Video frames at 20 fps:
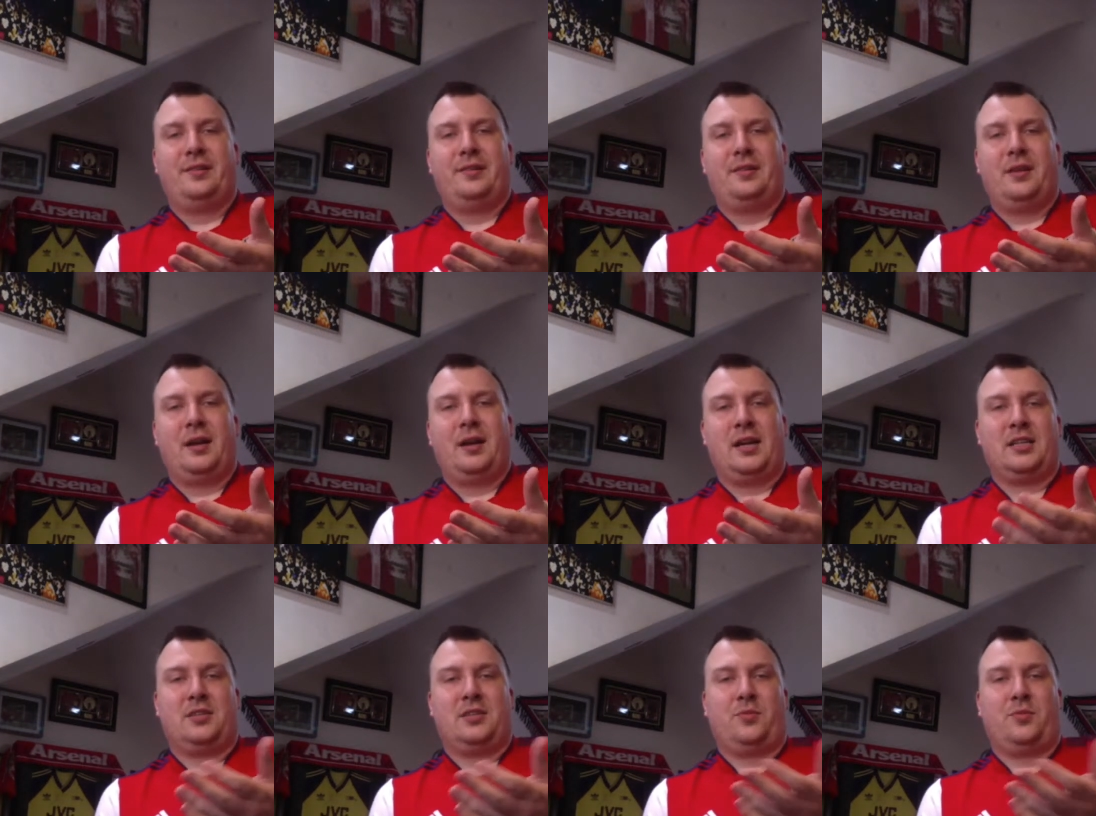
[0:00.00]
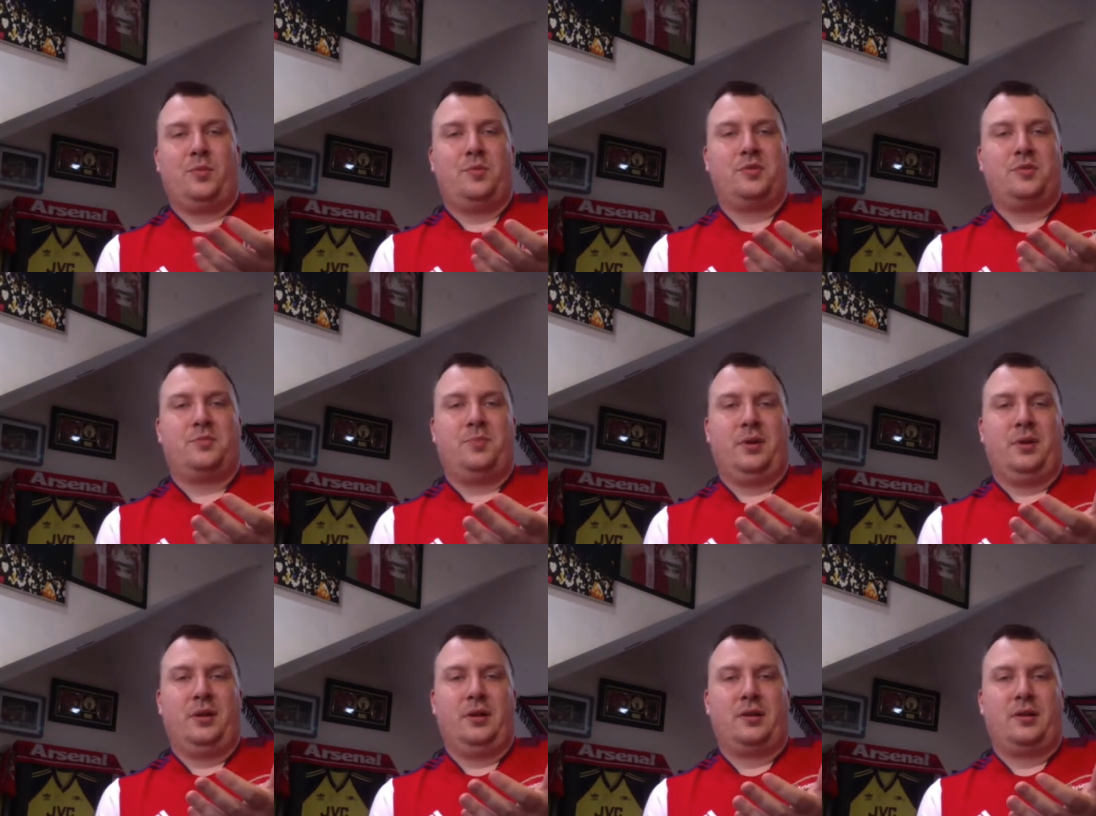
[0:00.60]
against the
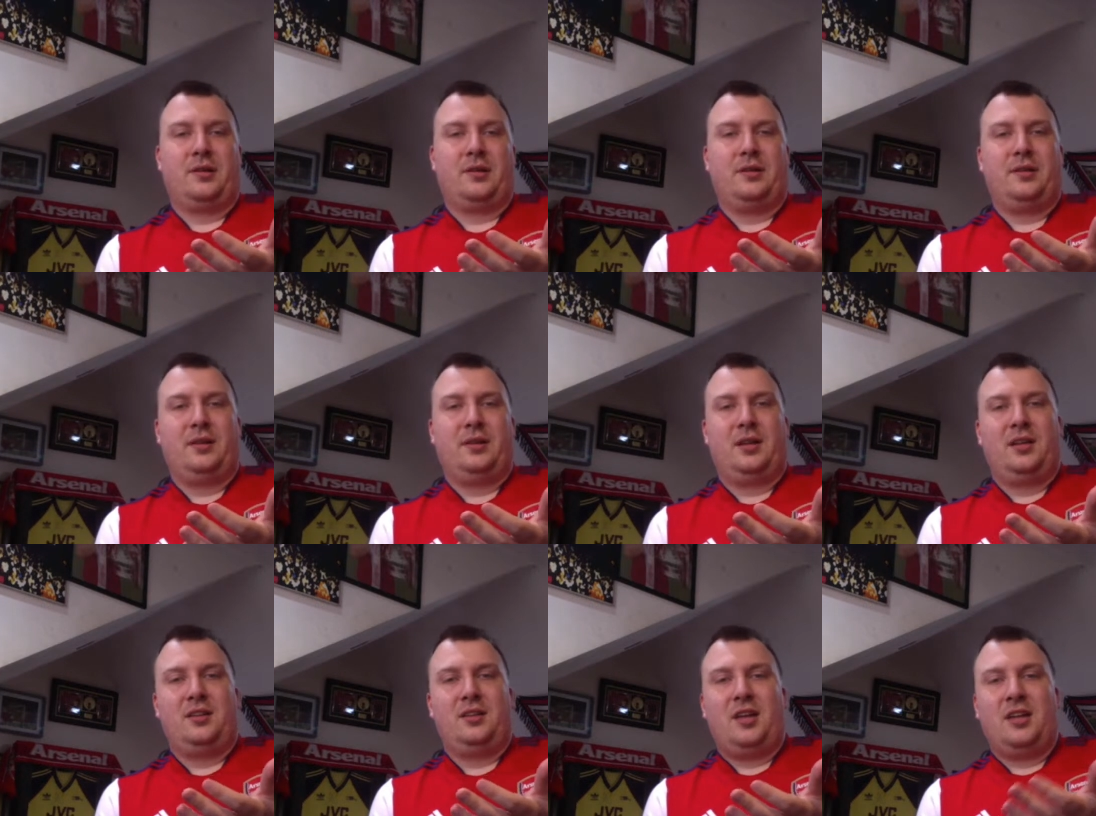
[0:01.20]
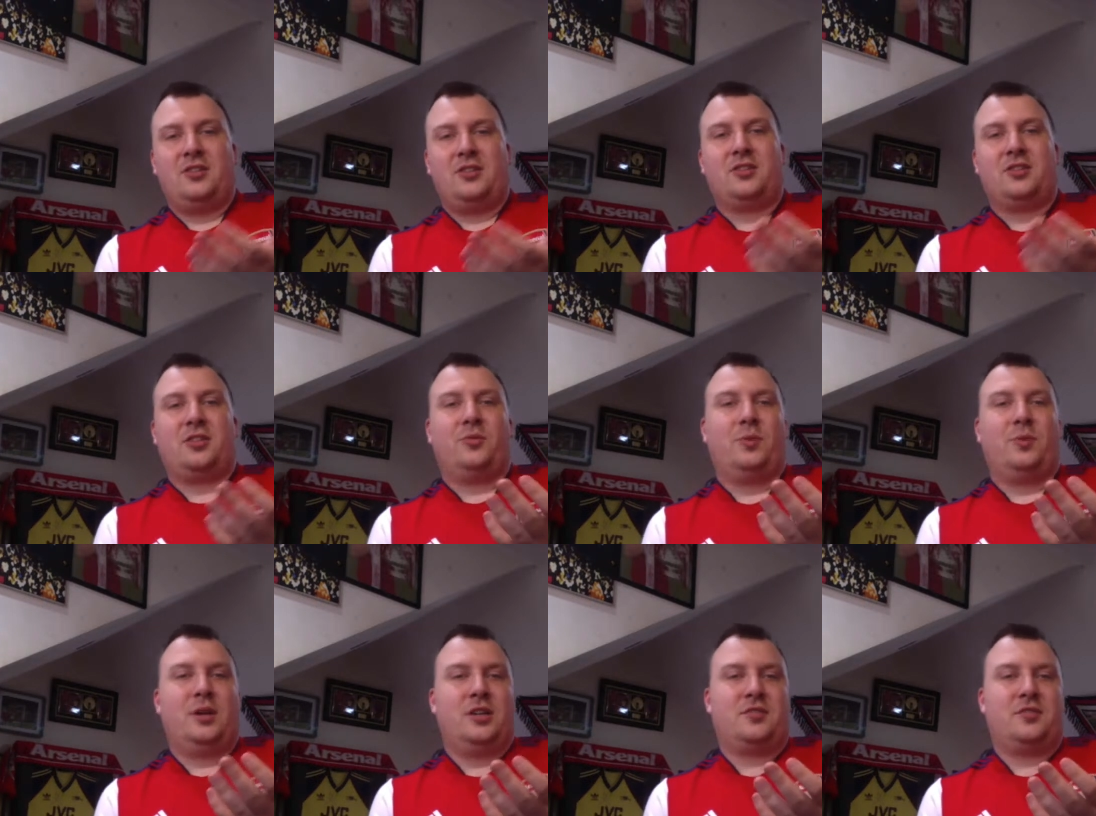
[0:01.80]
WOLFSBURG, it's not the
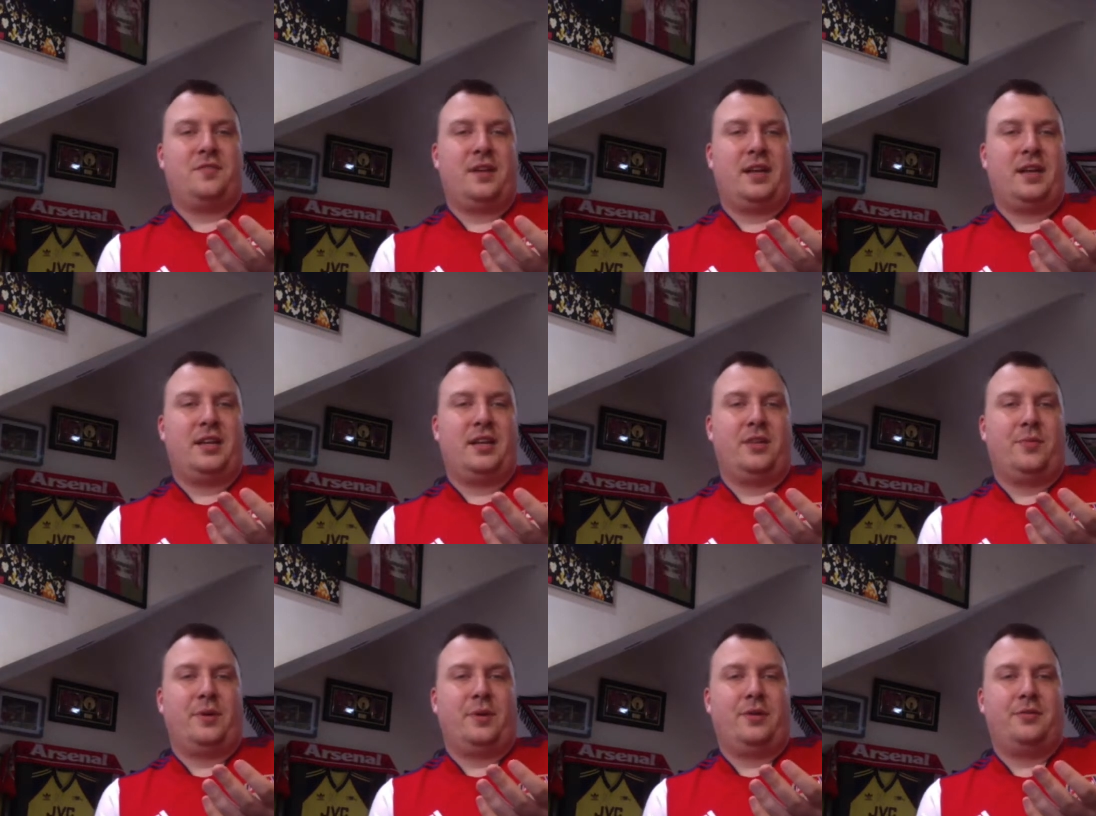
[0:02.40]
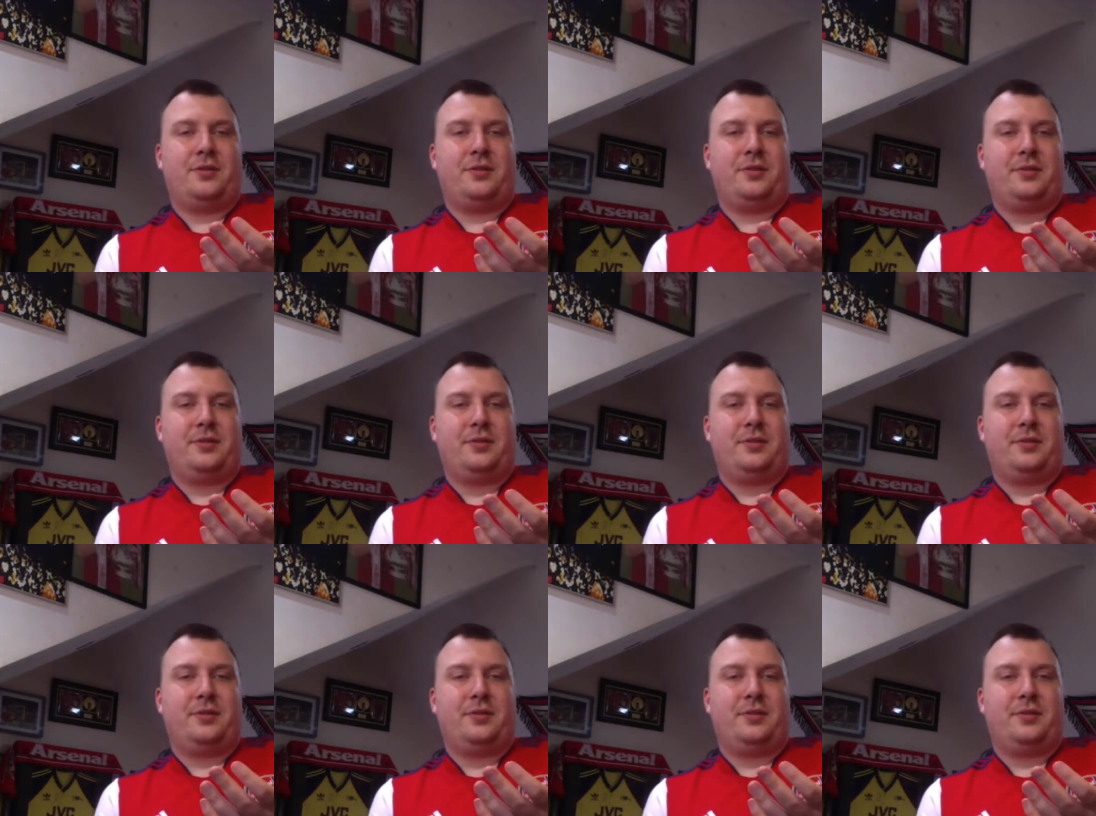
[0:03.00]
worst thing in the world.